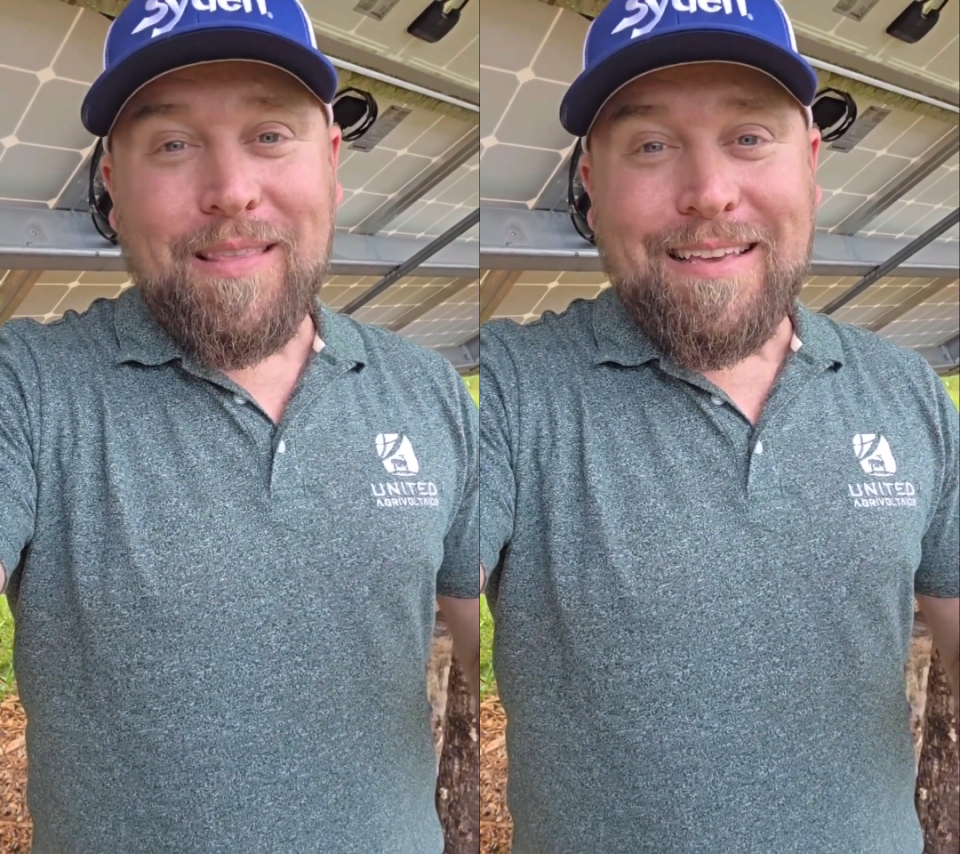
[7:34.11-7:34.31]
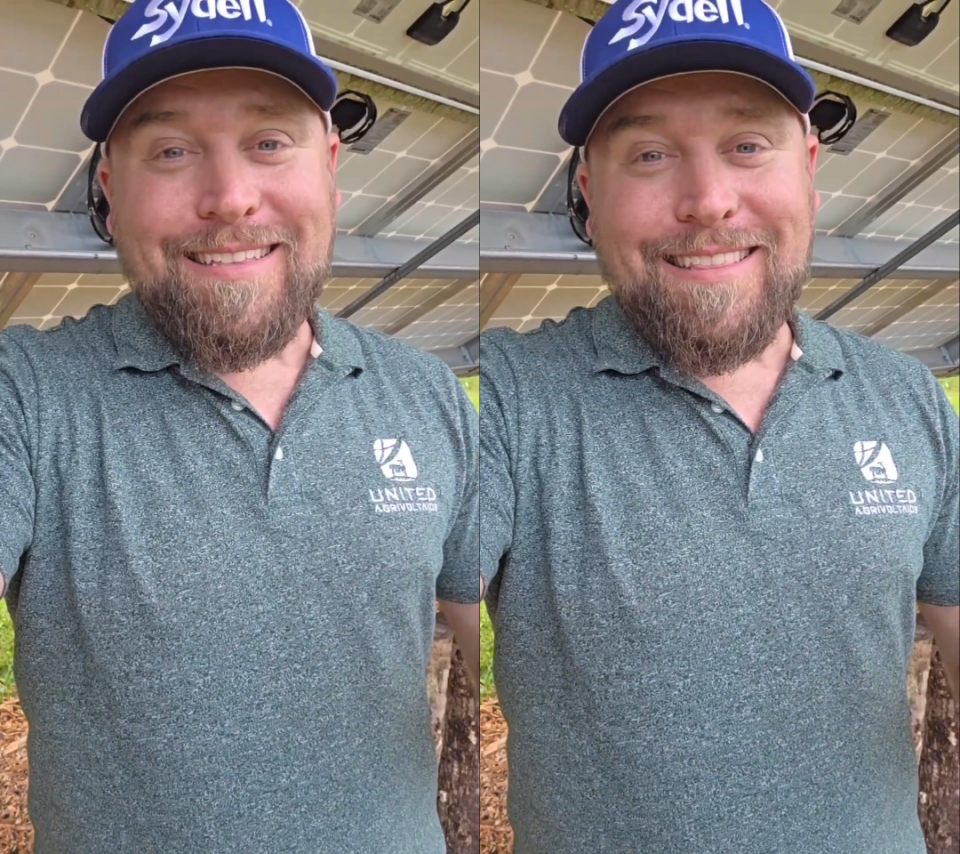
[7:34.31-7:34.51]

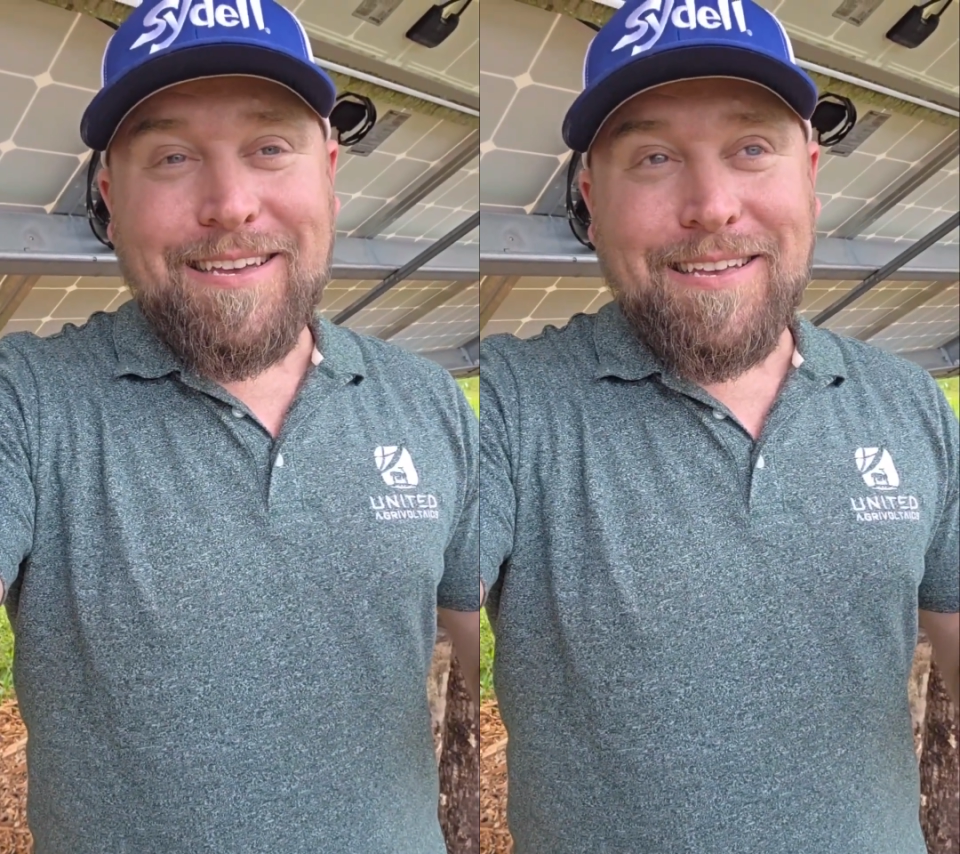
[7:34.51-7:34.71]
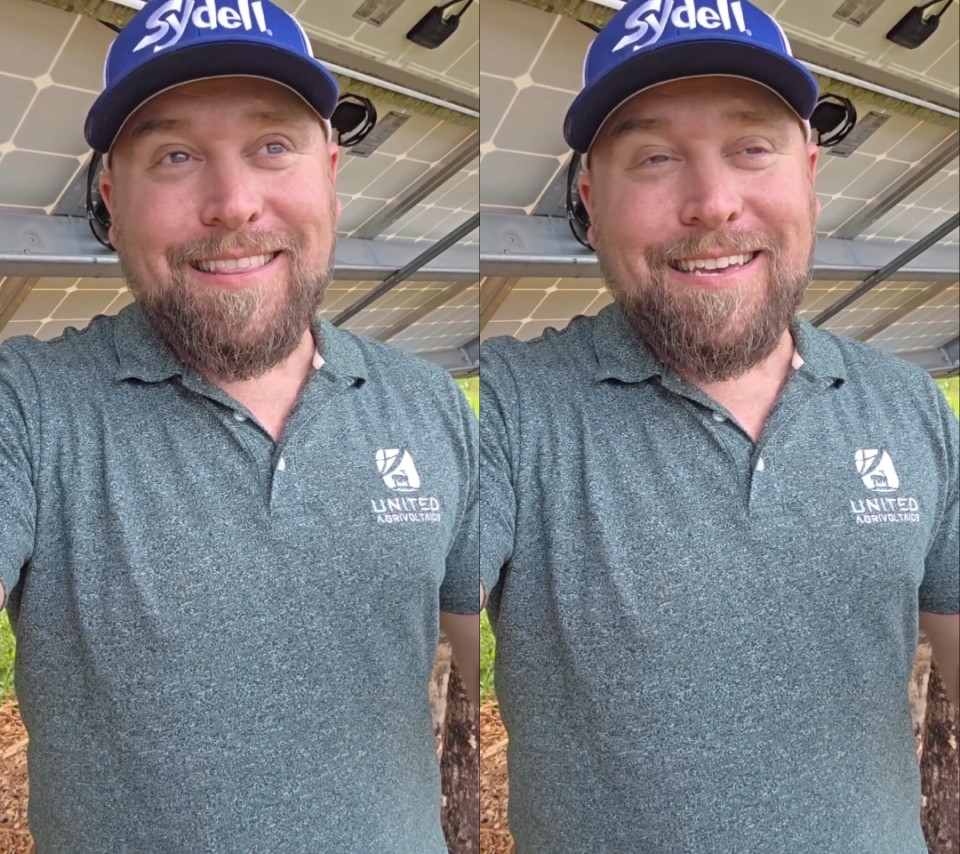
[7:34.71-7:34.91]

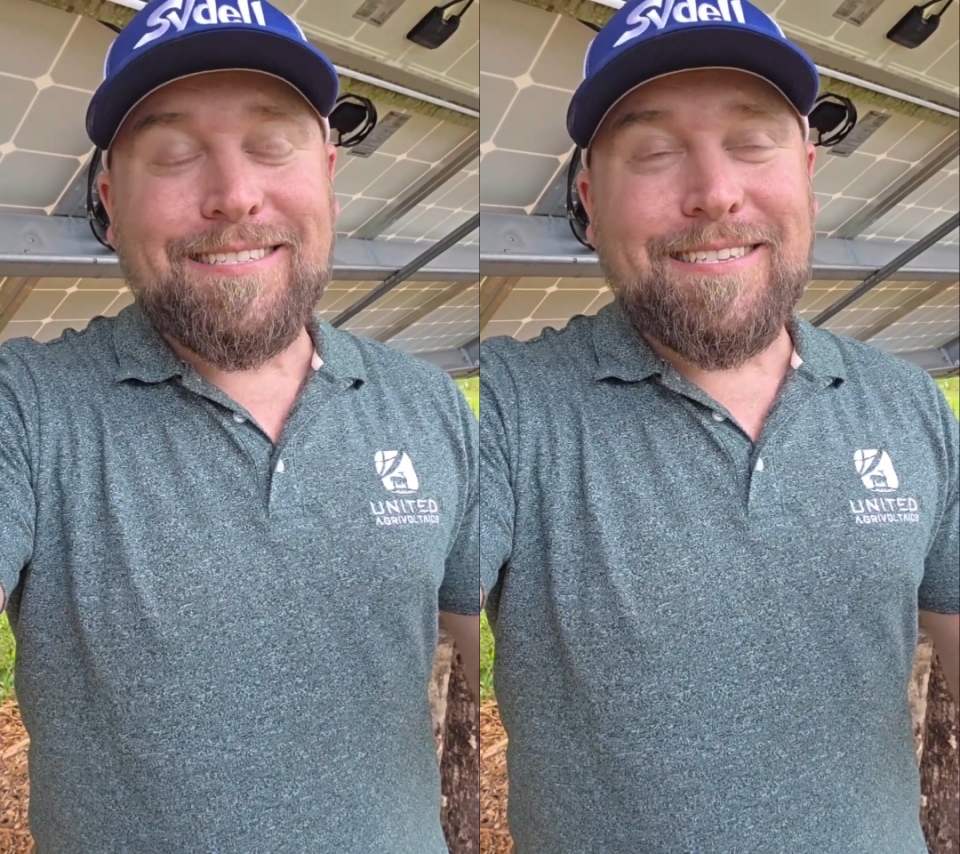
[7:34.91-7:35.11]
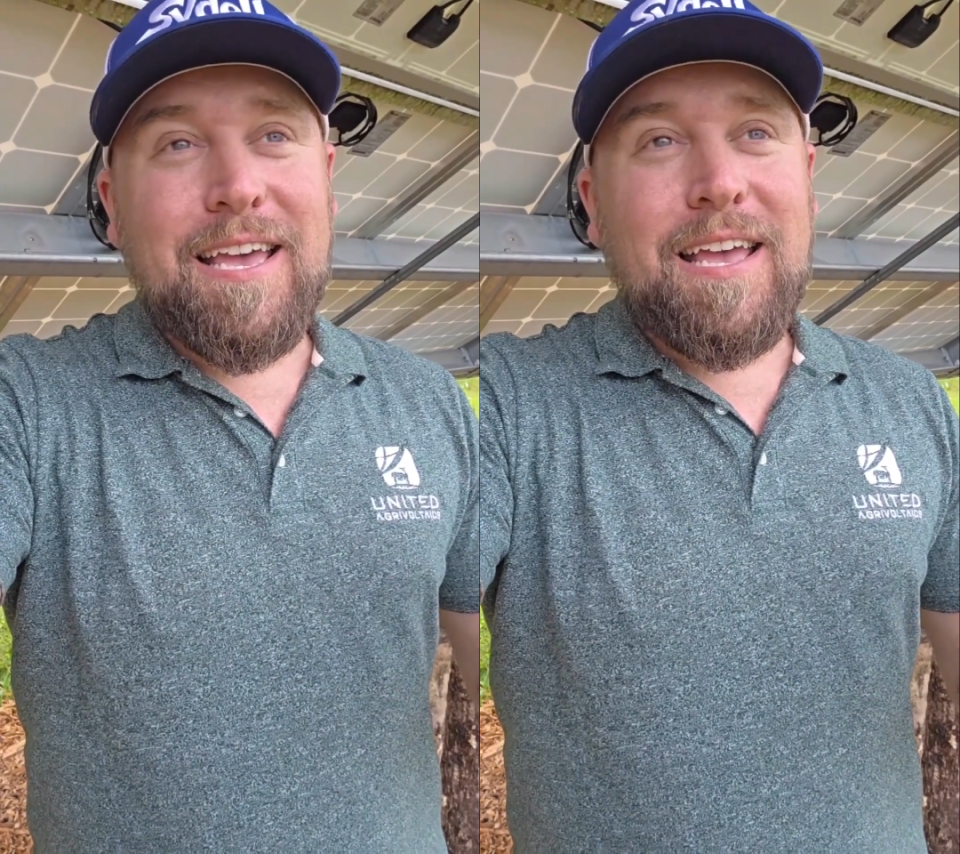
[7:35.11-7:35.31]

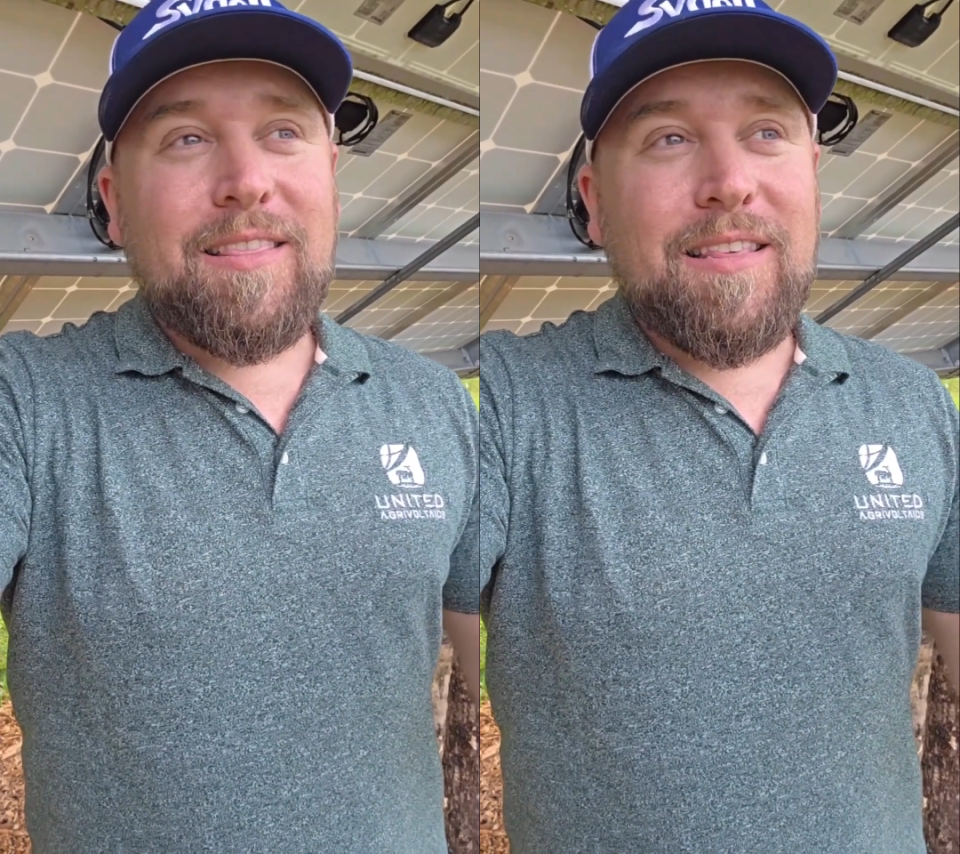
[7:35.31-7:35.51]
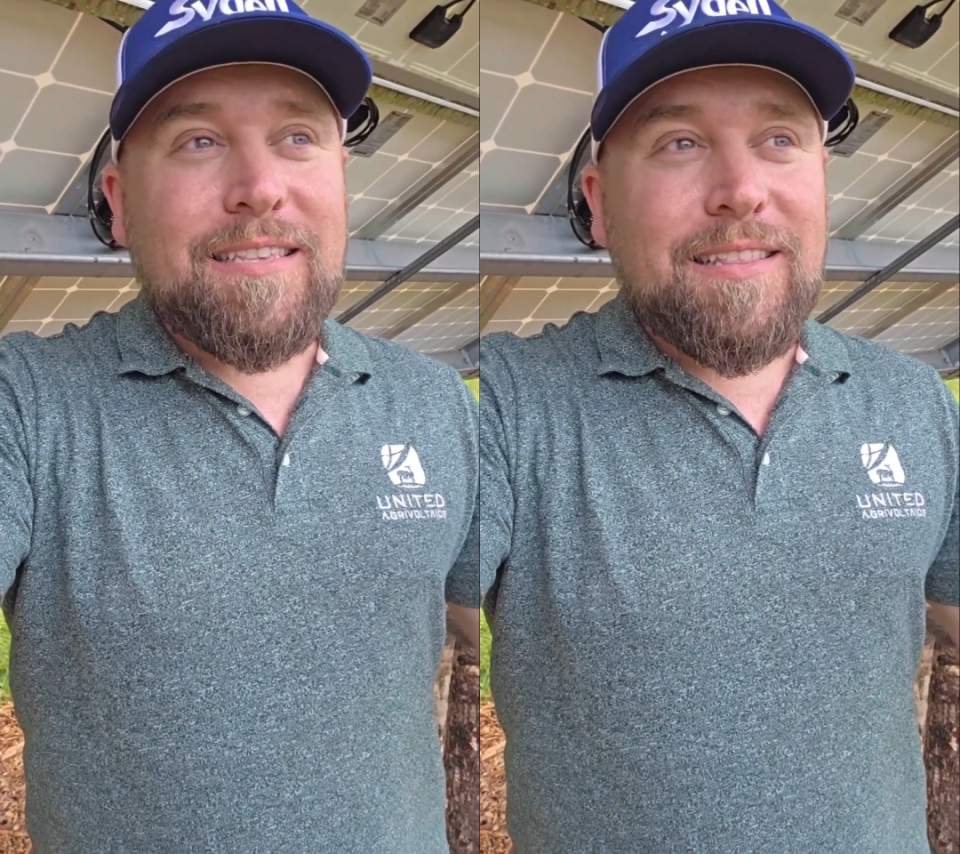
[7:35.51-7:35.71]
This
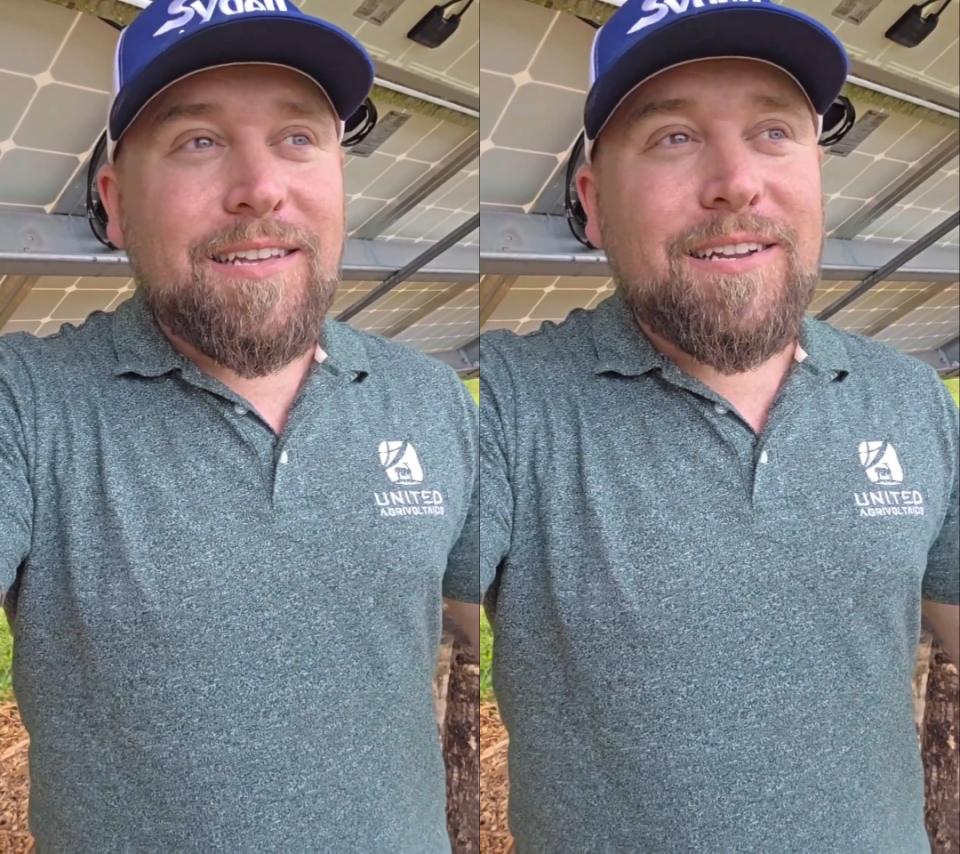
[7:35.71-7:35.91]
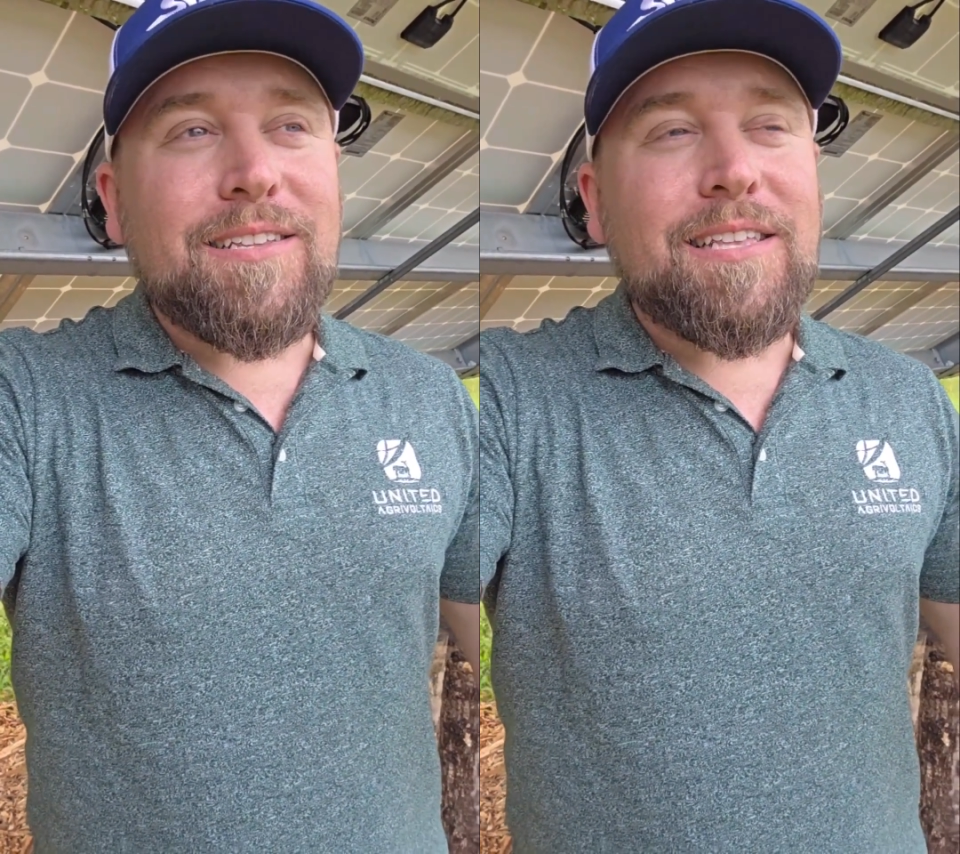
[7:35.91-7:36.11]
little